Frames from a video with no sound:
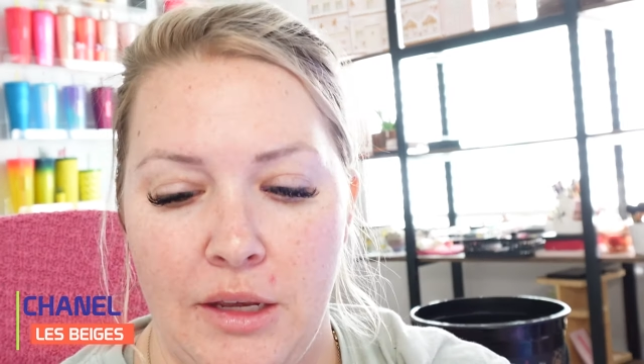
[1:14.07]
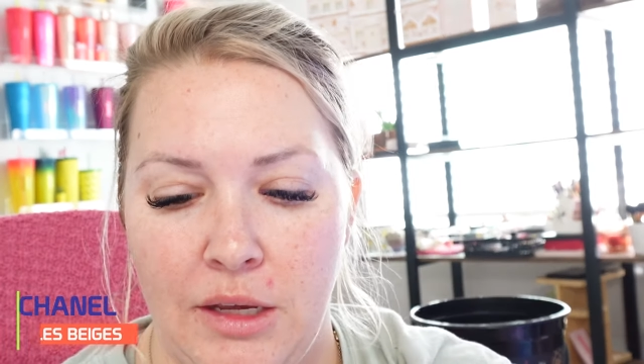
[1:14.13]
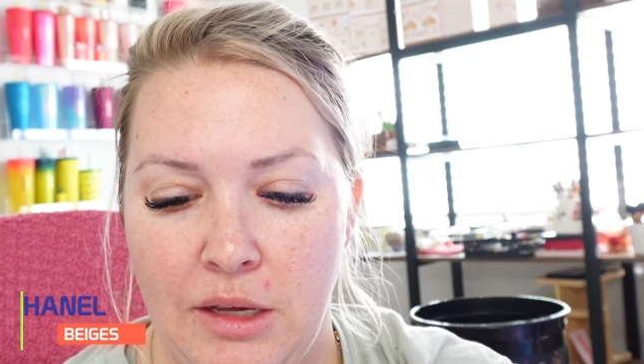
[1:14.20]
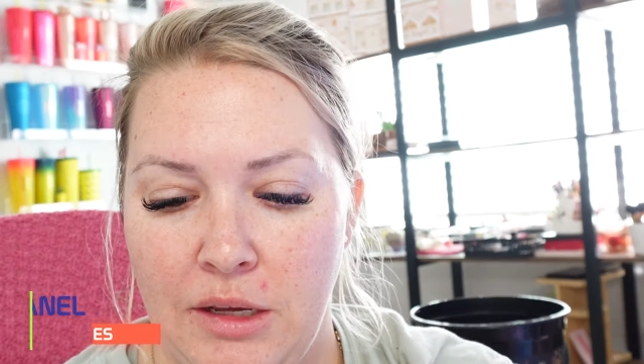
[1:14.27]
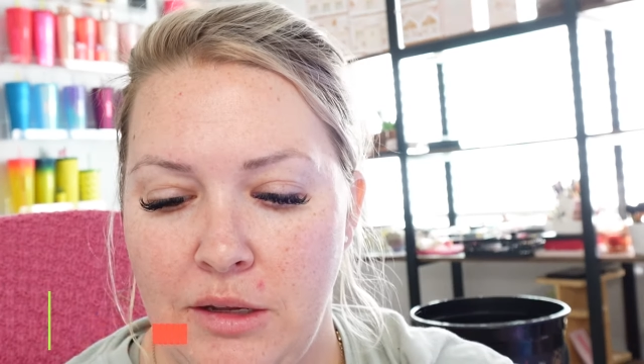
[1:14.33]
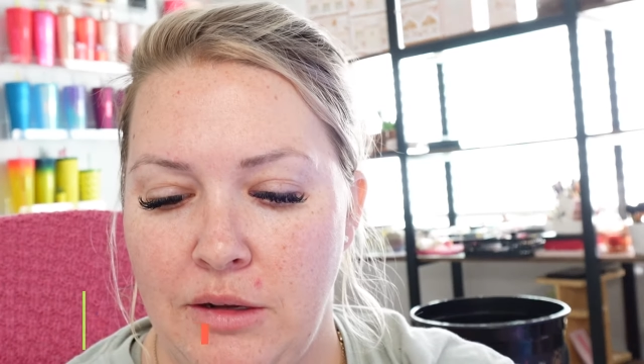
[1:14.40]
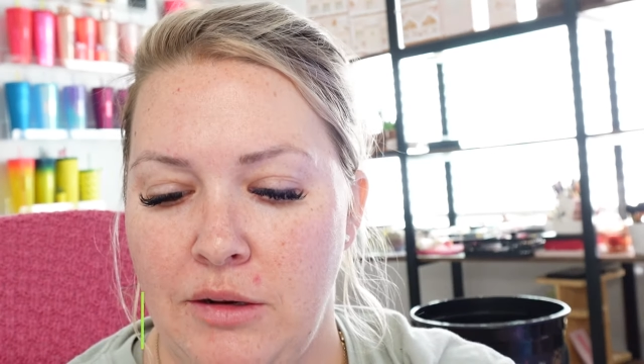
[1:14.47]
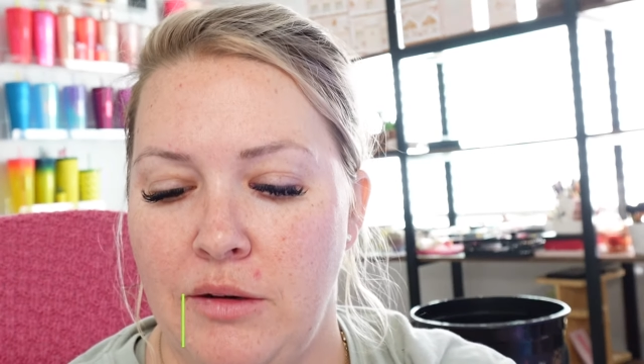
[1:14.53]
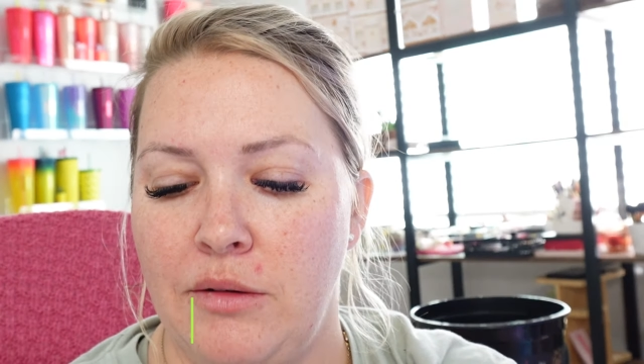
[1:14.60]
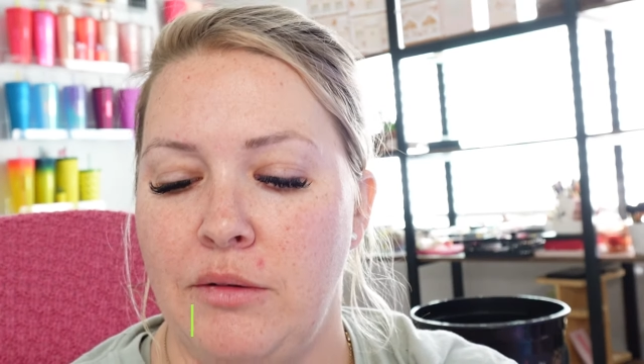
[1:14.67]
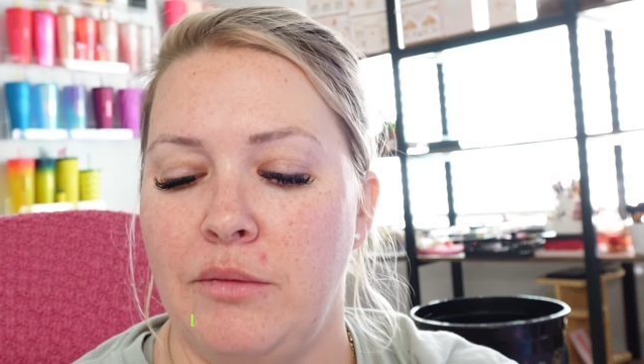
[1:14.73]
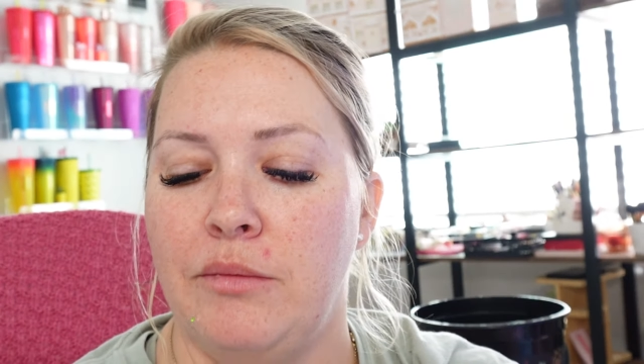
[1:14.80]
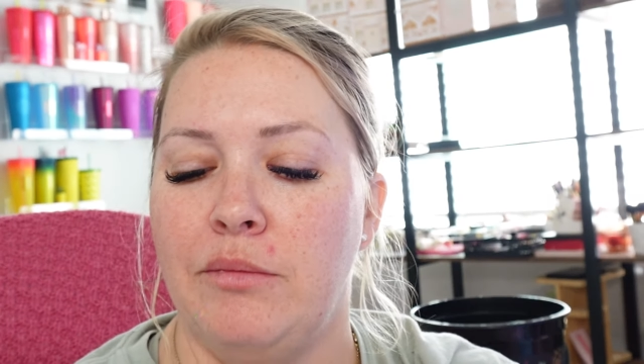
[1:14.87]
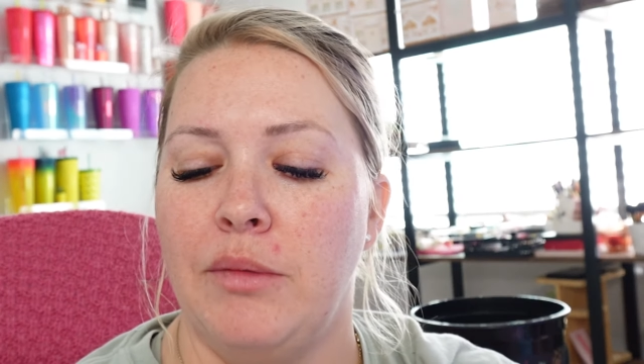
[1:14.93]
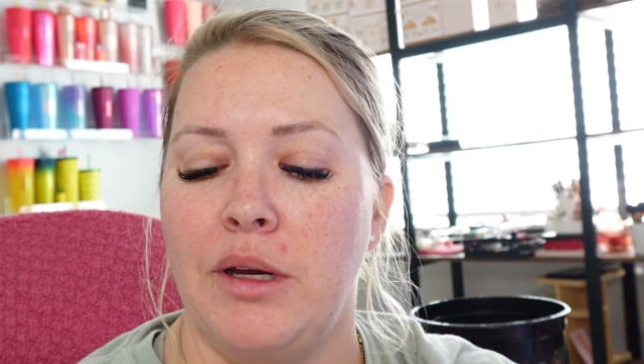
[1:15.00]

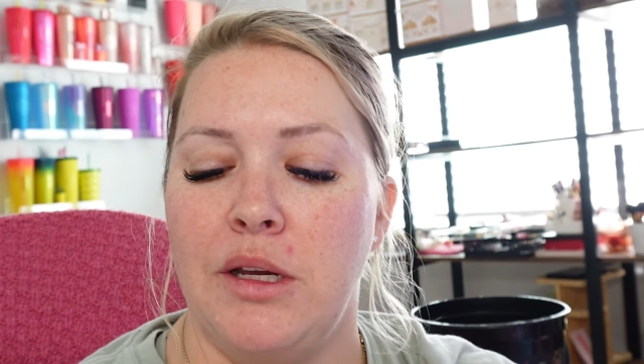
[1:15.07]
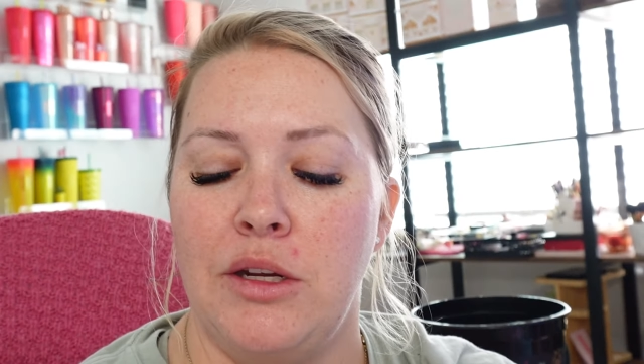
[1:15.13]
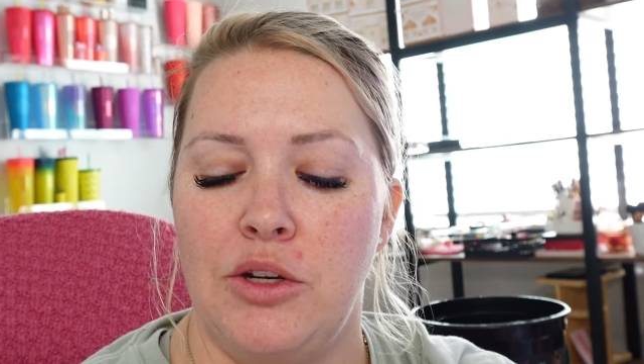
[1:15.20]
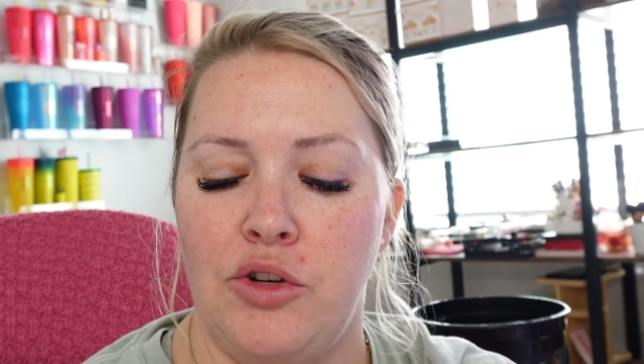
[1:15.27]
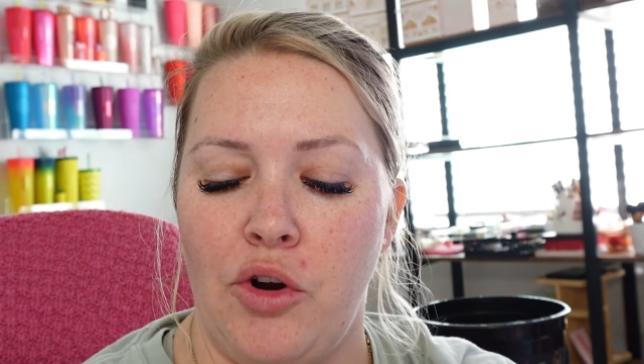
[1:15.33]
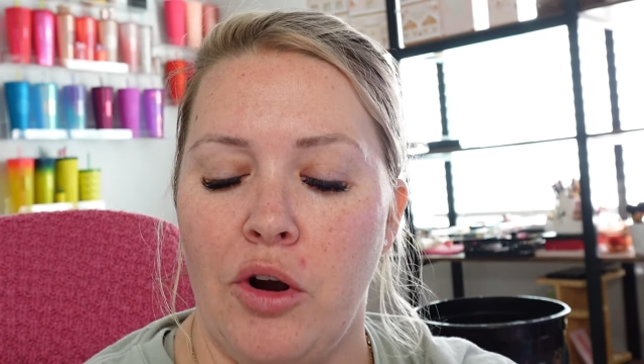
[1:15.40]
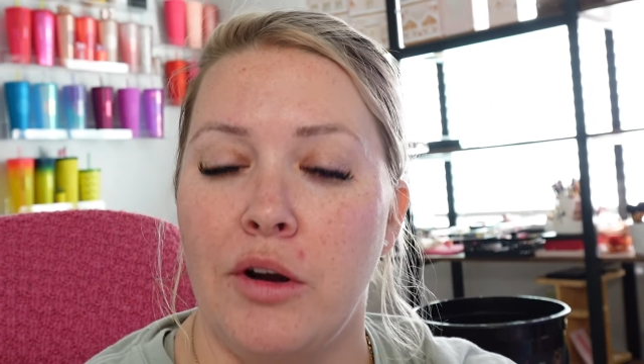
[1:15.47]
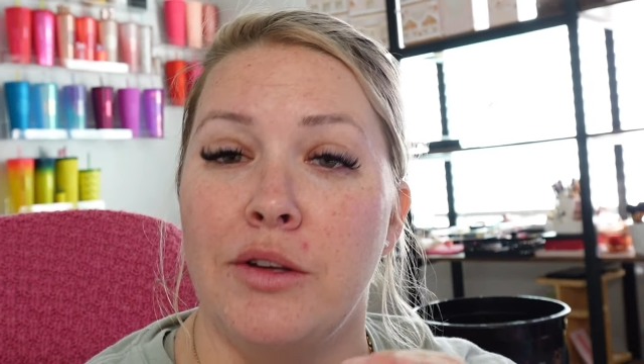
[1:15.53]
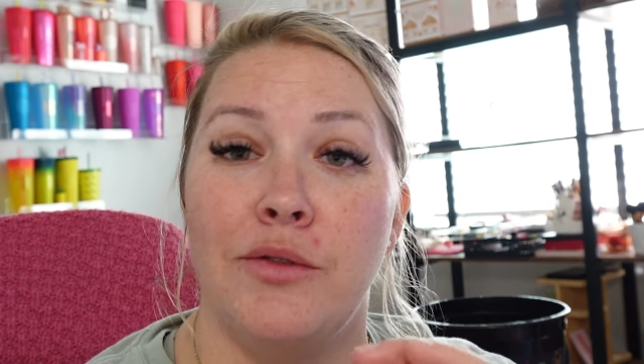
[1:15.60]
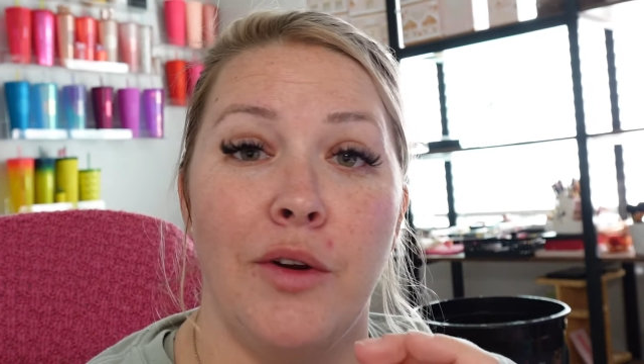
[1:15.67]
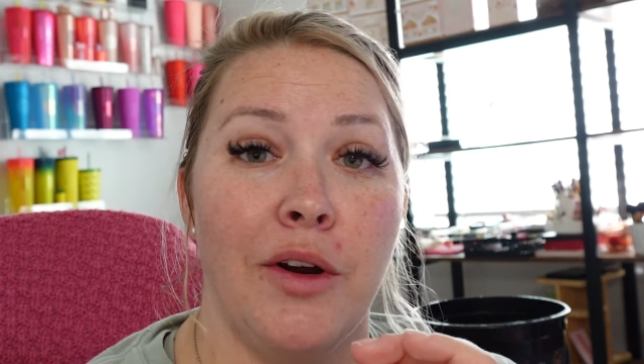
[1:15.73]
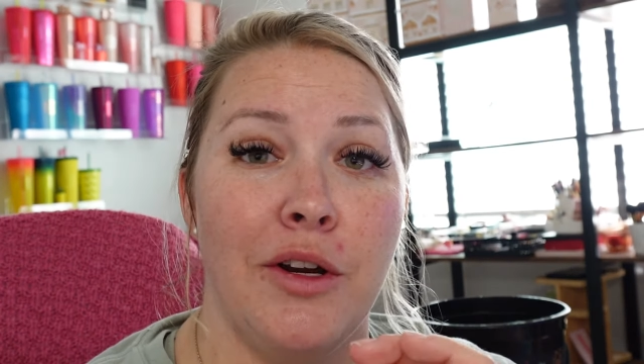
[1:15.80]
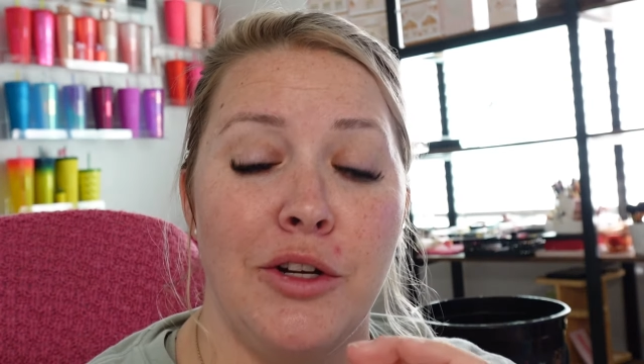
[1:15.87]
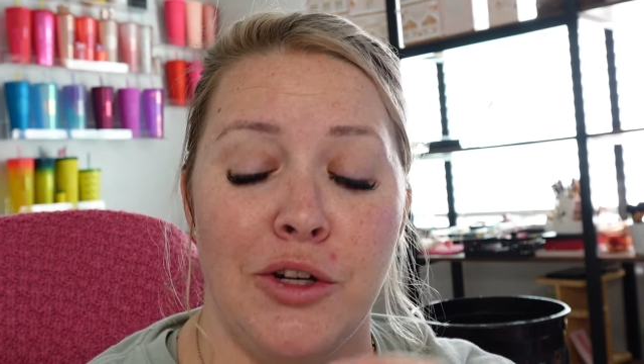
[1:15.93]
and my jar is very